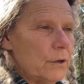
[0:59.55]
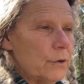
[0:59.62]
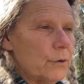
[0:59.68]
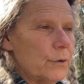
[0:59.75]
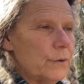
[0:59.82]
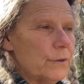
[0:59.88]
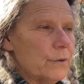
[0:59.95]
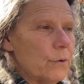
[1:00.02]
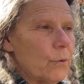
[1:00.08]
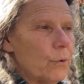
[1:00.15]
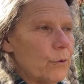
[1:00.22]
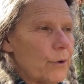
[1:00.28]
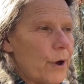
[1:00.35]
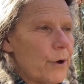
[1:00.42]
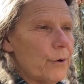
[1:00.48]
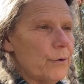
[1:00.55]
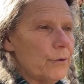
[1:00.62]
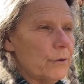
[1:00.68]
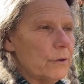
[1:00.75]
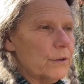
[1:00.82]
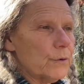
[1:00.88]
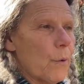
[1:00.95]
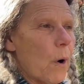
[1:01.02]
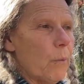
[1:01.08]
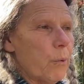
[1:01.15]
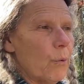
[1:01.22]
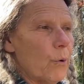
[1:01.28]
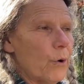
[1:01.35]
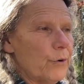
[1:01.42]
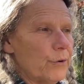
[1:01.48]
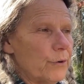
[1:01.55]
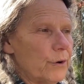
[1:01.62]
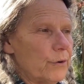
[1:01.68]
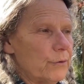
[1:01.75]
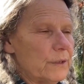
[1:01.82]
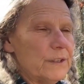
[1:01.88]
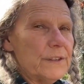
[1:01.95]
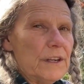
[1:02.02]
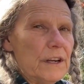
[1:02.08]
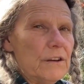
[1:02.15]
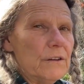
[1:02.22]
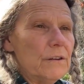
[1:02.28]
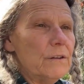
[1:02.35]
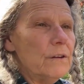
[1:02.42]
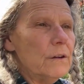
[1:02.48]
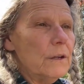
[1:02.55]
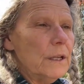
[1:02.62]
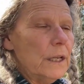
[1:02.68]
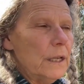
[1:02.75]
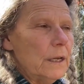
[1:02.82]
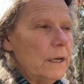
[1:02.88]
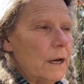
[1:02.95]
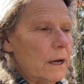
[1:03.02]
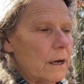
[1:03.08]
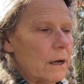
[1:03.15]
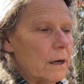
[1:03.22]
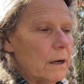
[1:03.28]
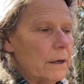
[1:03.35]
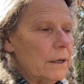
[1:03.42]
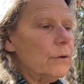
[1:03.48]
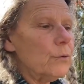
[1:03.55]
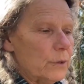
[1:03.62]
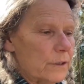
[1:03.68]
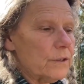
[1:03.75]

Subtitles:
because although the swamp water had receded, it was